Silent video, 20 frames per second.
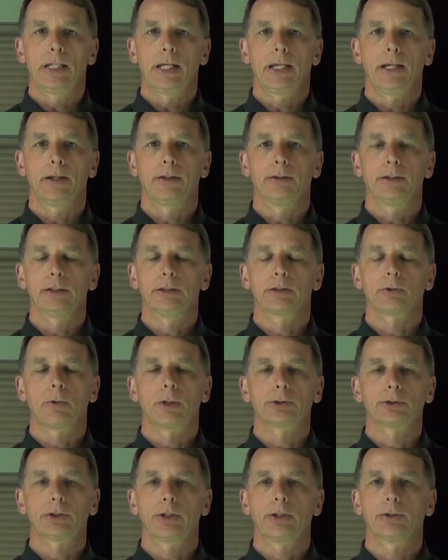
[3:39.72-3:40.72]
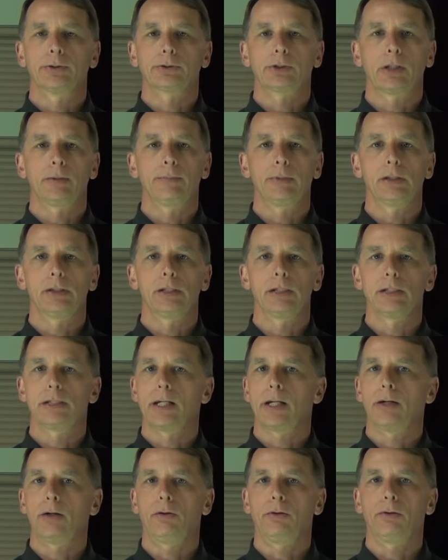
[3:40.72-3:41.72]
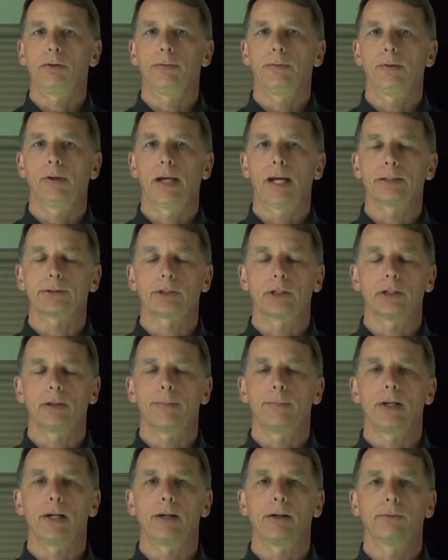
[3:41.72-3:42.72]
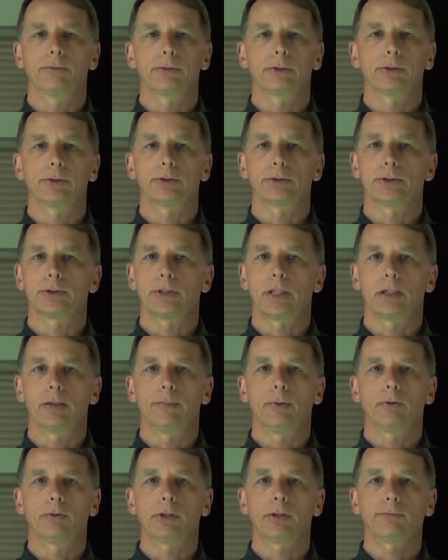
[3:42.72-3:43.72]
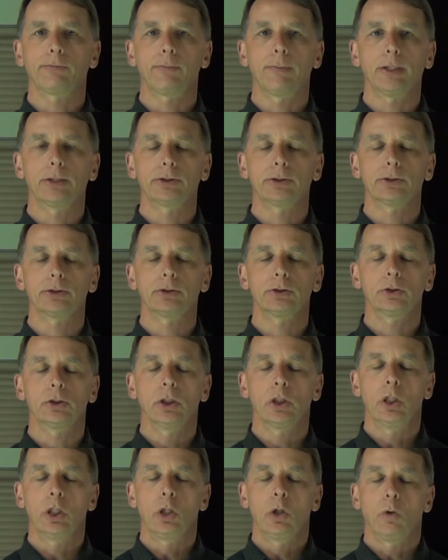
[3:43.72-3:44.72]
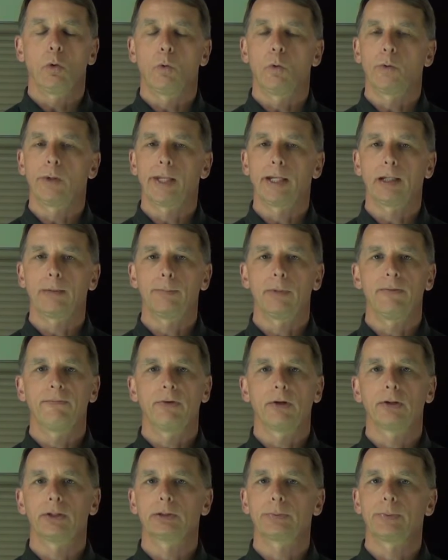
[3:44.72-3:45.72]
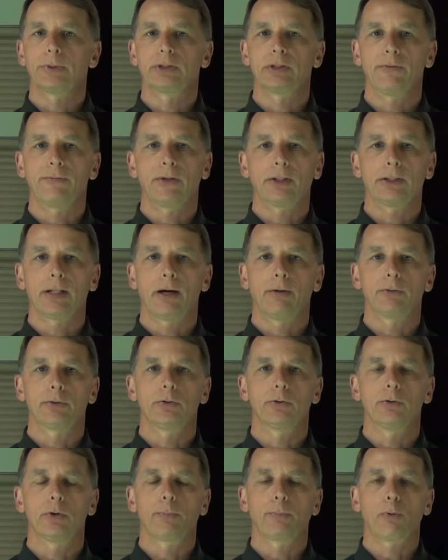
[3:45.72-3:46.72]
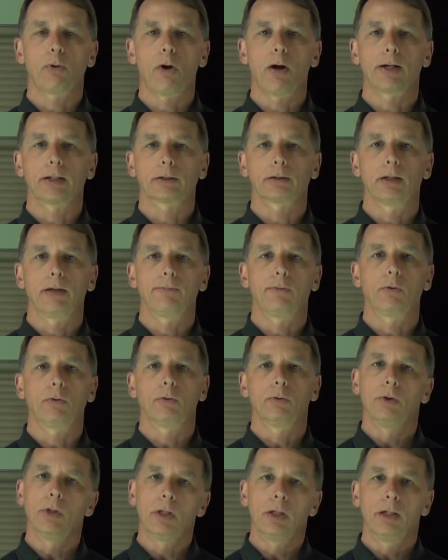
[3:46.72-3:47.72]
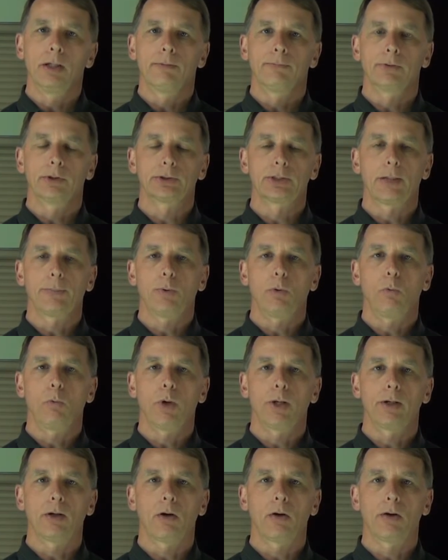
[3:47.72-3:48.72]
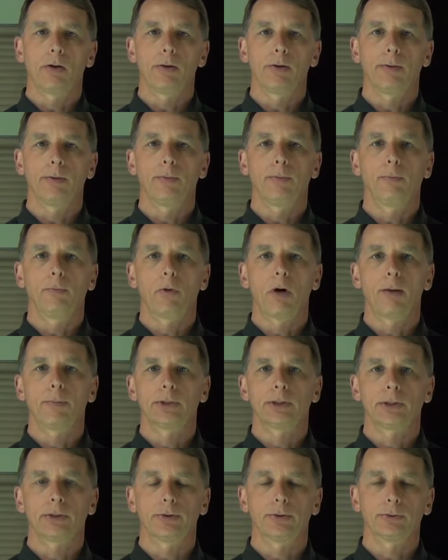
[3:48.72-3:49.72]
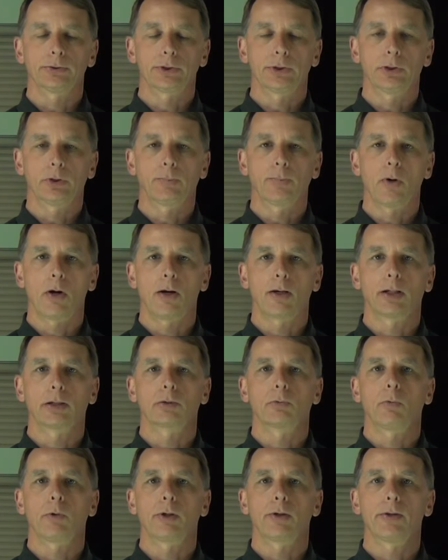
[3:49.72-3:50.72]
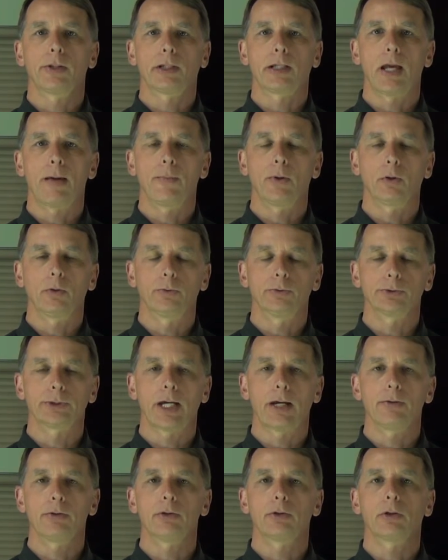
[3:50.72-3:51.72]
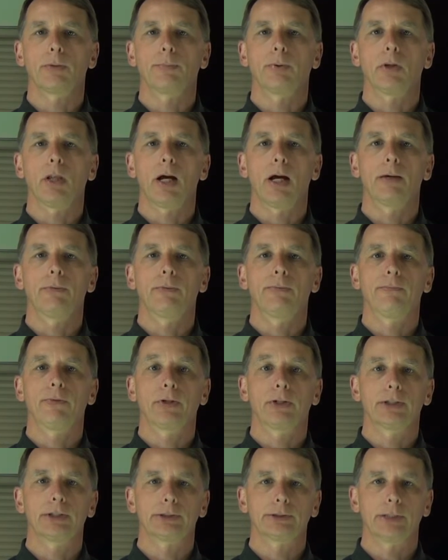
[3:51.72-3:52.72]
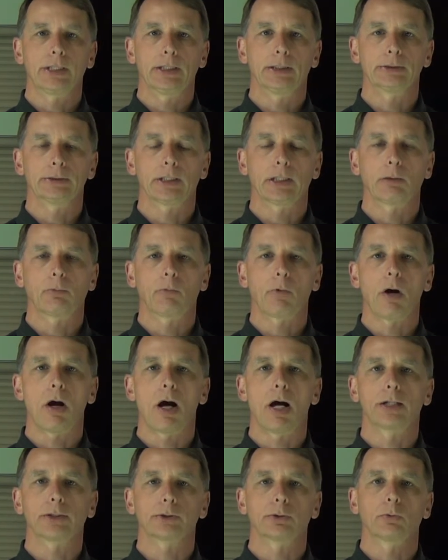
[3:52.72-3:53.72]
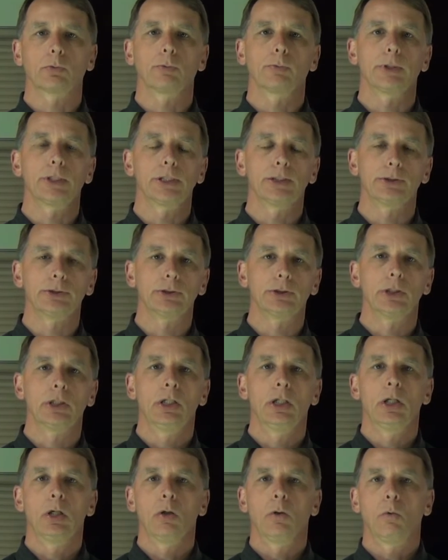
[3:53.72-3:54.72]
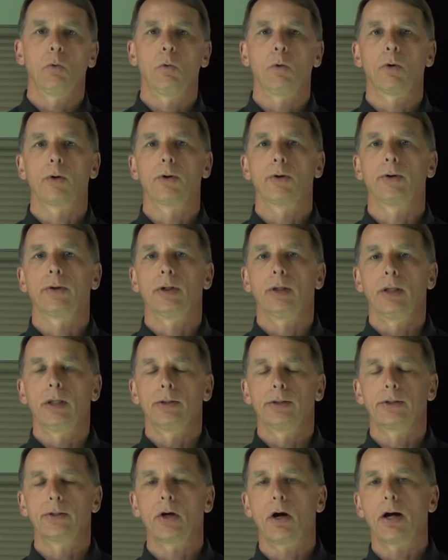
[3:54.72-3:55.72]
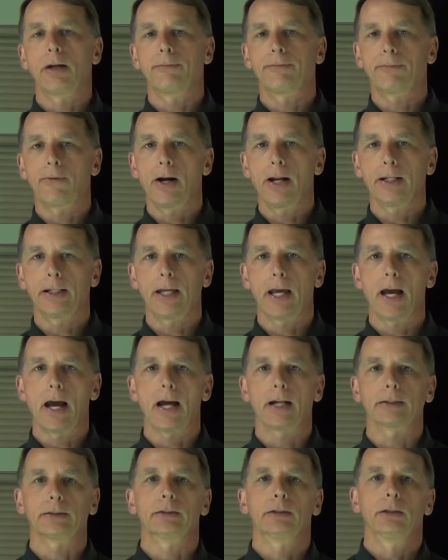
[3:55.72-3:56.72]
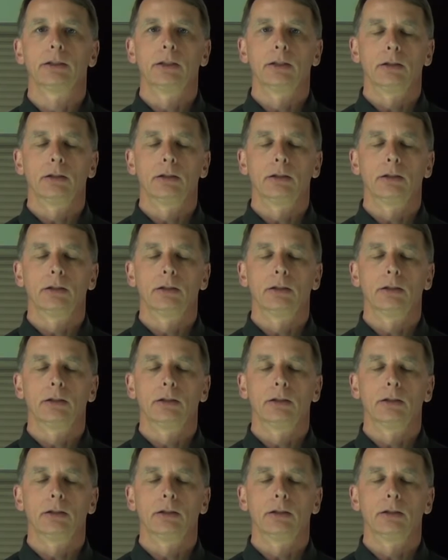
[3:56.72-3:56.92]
And these questionnaires can be detailed, asking about sustainability information, or they can be very specific down to the product level. For example, what are the raw materials in your product? What are the chemicals? How do you comply with various things like ROS or REACH or the Dodd-Frank Act?